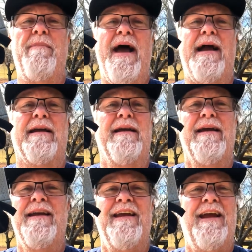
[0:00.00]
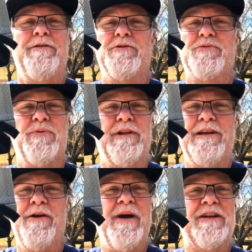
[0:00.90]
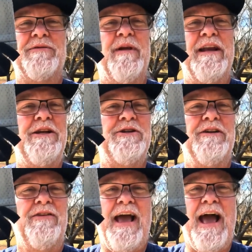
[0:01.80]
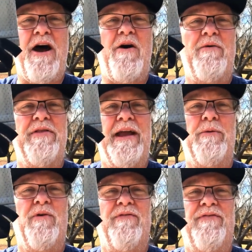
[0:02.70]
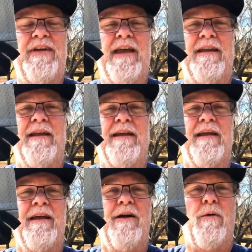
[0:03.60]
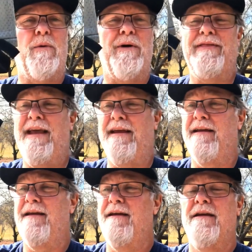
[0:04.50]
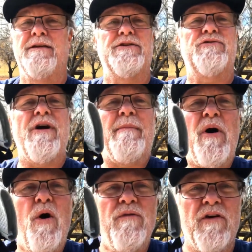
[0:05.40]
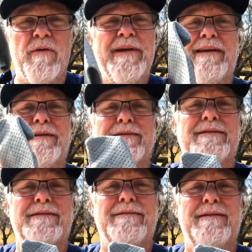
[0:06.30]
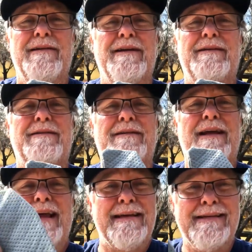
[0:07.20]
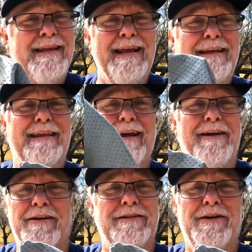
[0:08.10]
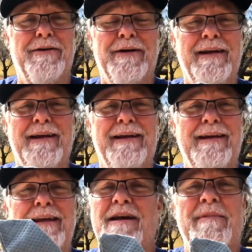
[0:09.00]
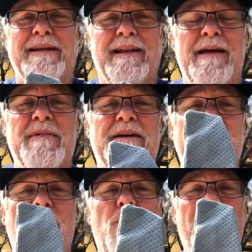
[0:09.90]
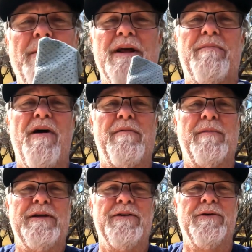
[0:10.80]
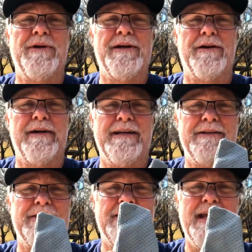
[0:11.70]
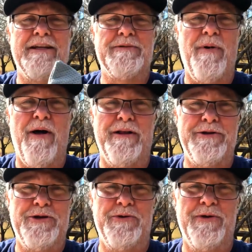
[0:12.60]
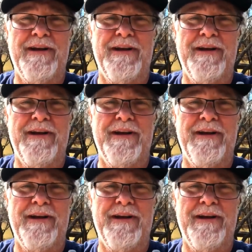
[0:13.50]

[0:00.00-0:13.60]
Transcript: back, and there's really no explanation of how they will fit or what they strap over, because it connects to the end of the gutter. So you get my dilemma. So what I'm gonna probably do here is the tennis ball issue,